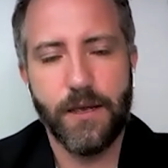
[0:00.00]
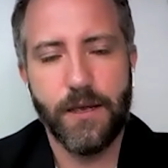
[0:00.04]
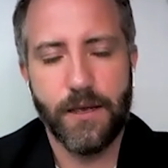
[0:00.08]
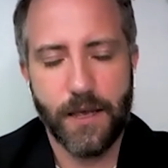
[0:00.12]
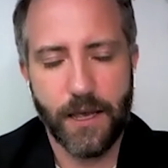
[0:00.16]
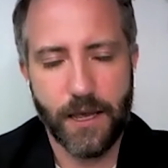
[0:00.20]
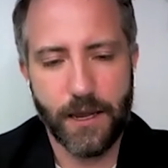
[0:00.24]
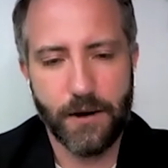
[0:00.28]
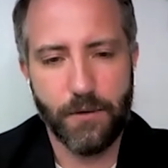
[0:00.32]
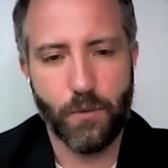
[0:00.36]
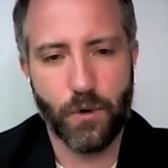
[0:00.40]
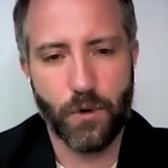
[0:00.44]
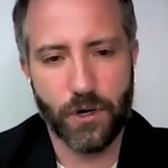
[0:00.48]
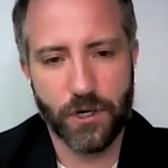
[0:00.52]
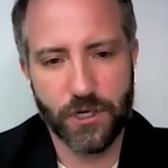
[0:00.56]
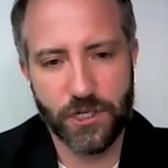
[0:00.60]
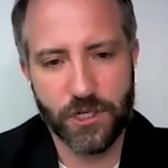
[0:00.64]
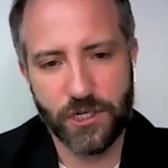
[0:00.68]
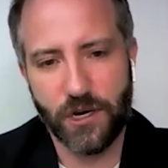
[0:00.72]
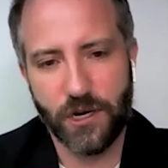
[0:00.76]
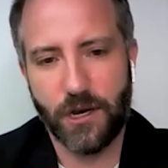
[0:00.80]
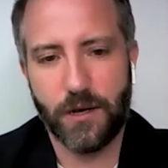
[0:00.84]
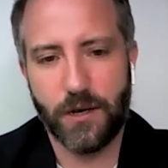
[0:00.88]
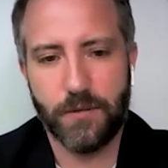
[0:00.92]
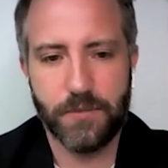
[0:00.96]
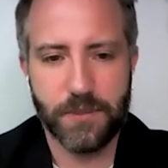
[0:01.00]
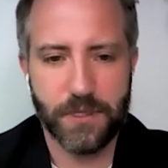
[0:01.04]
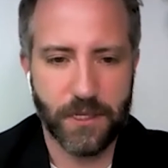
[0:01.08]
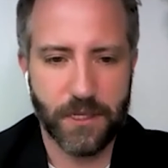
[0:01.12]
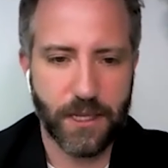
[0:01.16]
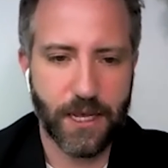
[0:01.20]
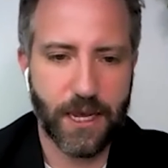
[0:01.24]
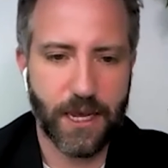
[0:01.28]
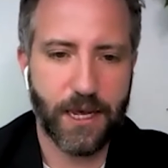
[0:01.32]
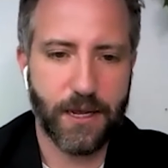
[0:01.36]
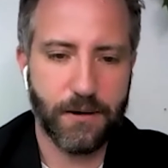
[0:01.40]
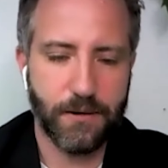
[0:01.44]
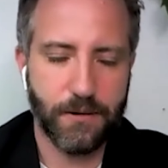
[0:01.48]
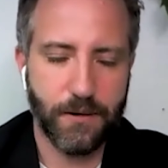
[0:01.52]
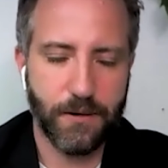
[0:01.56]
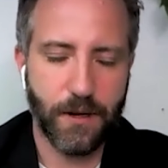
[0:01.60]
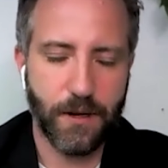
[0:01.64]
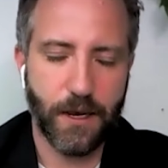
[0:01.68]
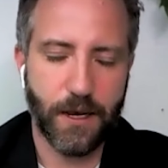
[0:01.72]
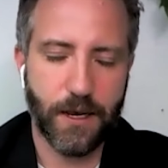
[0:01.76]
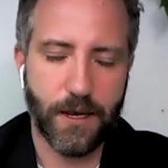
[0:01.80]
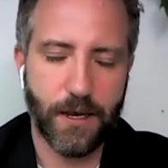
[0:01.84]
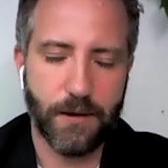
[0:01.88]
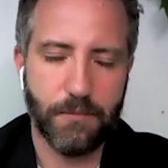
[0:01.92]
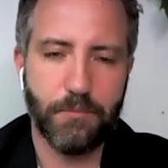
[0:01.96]
and workshops and that
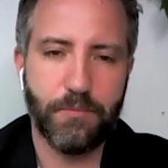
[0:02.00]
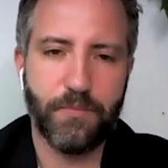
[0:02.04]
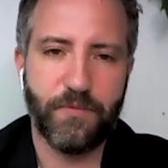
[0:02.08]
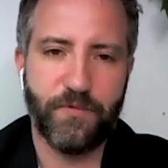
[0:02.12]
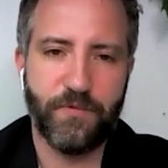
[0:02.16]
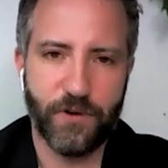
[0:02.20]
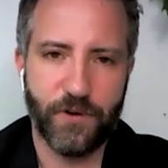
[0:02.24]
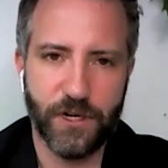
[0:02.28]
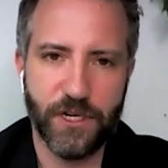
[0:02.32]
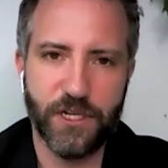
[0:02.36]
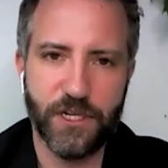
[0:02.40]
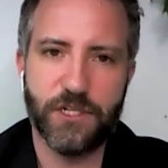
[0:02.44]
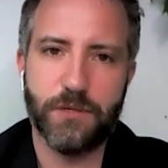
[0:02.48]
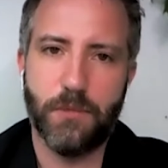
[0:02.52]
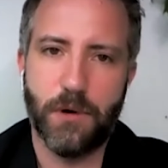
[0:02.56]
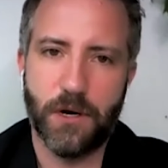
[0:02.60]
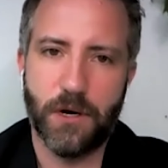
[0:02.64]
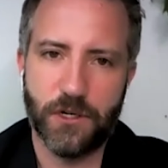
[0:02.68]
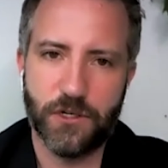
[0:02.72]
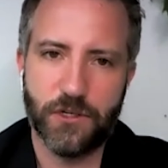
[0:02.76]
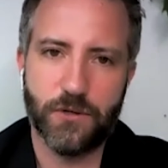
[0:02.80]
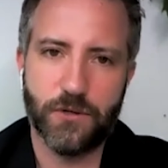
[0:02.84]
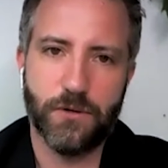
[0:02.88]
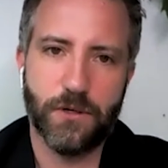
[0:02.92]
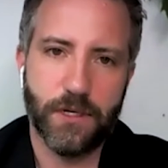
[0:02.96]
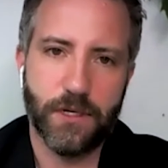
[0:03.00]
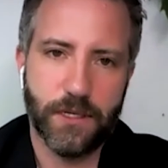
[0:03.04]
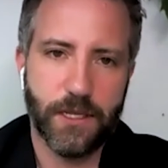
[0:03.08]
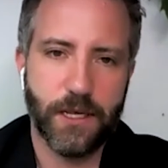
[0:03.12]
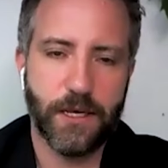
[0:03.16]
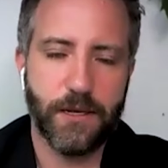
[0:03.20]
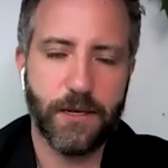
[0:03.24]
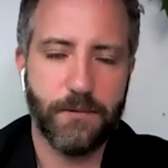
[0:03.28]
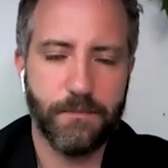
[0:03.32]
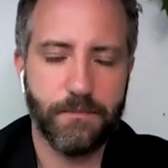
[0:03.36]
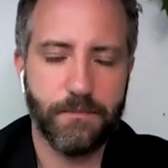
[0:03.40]
for each module. And then,